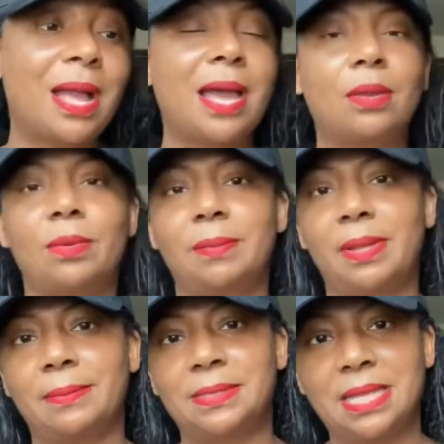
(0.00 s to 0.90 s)
I don't want to
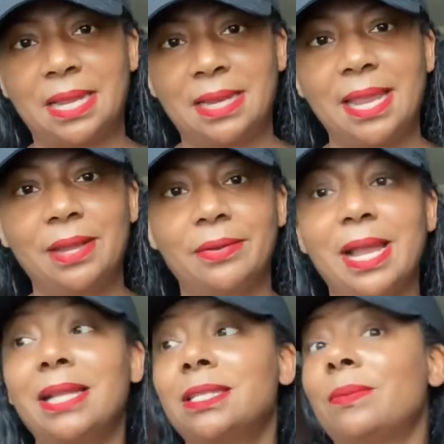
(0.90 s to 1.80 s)
be upset and angry.
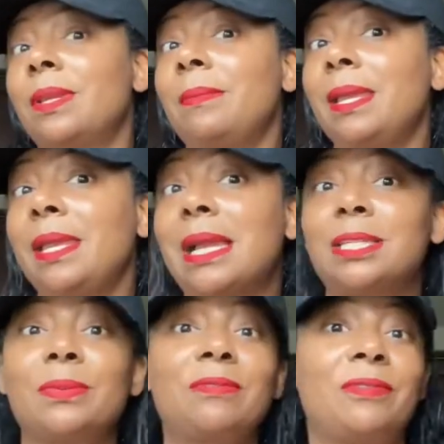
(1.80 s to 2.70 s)
I just want to be, I
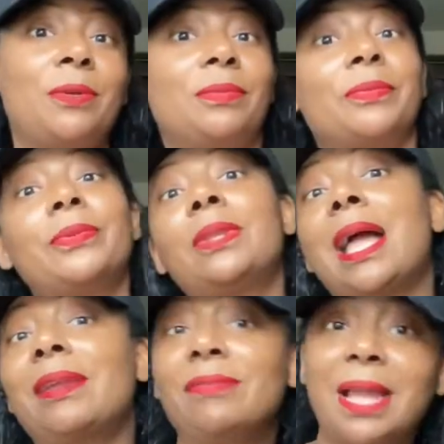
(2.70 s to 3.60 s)
just want to float through
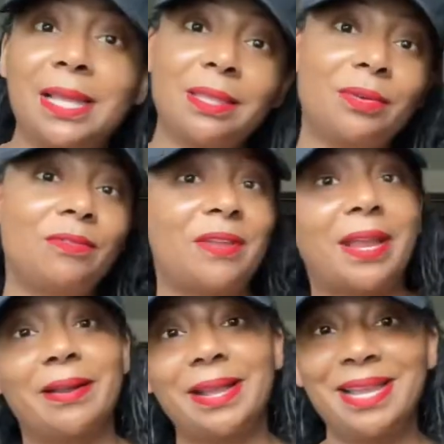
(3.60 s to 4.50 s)
life like a little
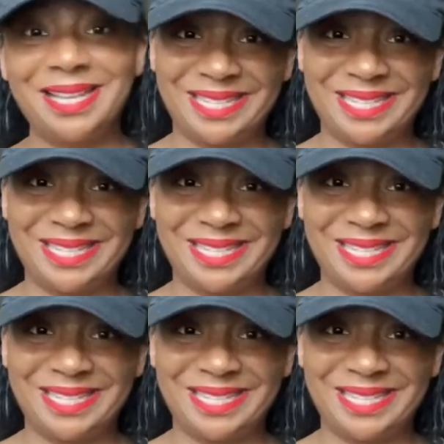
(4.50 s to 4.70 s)
fairy.